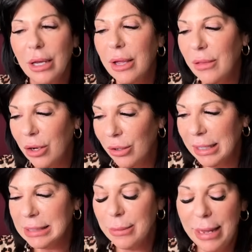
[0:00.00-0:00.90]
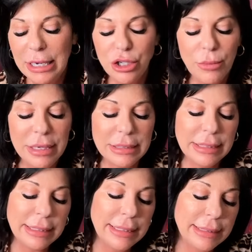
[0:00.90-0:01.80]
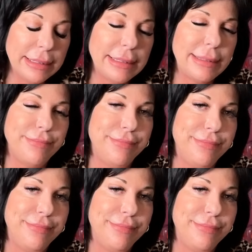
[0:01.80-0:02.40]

And then I'll get some angel messages